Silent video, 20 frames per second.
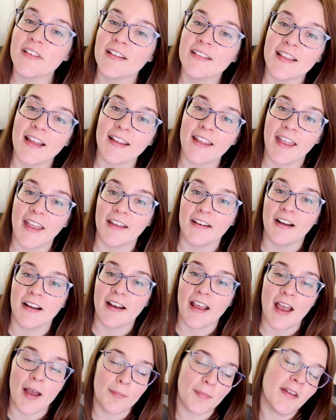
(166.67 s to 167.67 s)
since that cannot
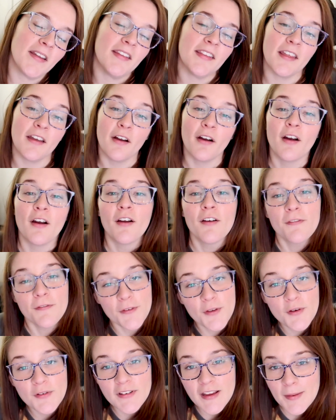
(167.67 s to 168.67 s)
happen, there are a
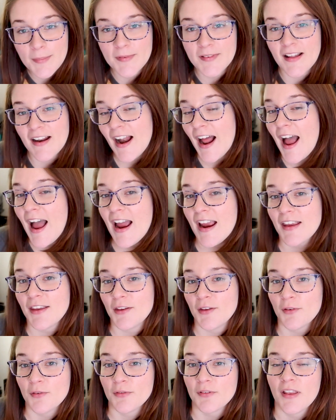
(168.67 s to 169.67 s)
few tips that I
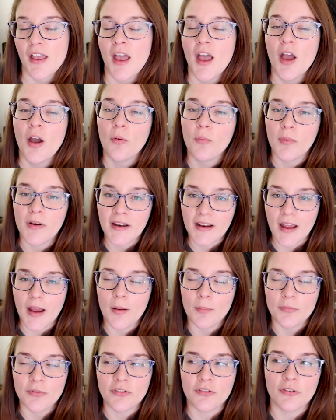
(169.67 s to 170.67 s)
use when it
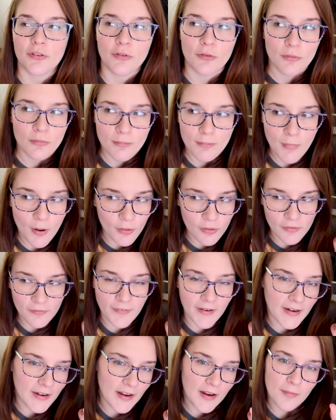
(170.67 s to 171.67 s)
comes to
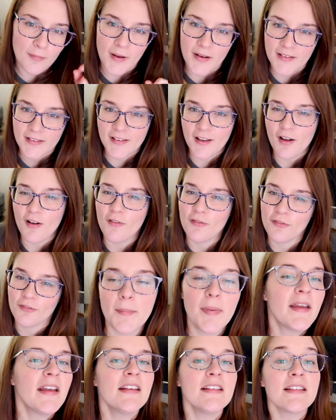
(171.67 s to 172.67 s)
motivating myself. The
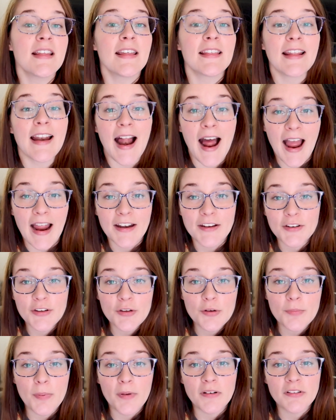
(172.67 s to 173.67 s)
biggest thing that I
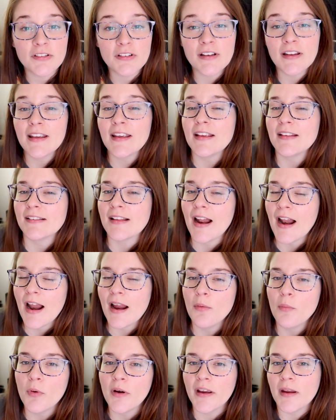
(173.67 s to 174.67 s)
do personally is I
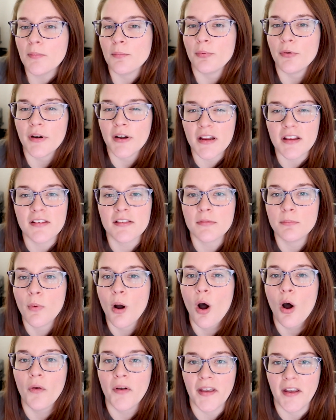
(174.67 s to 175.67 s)
work in pretty
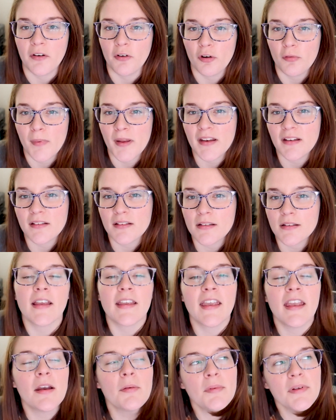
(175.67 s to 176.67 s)
small increments. I
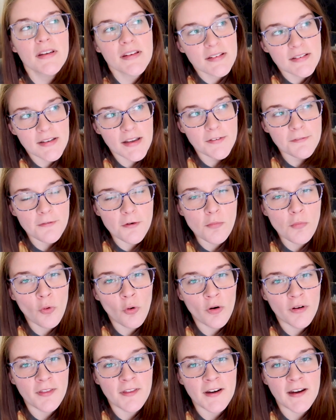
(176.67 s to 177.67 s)
can't really sit for
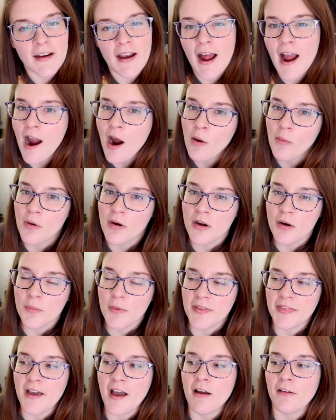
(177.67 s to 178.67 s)
more than an hour
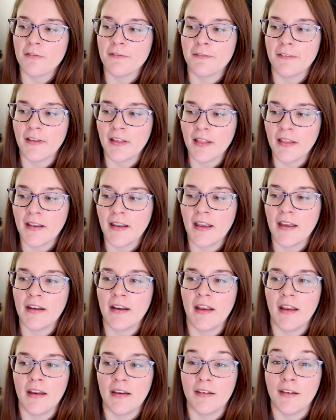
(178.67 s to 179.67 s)
without feeling it
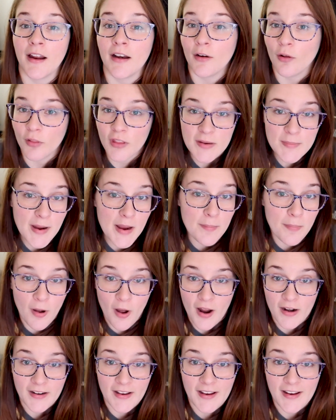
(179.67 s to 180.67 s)
in not only my
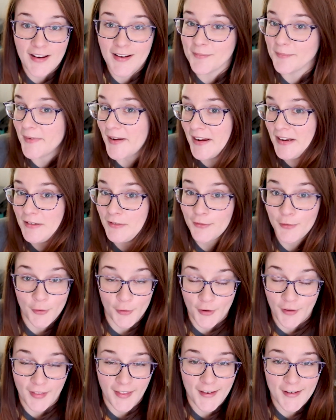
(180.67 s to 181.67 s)
body and my
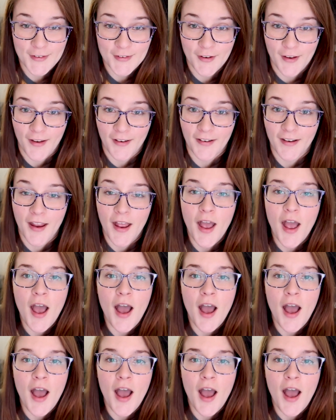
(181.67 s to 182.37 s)
circulation,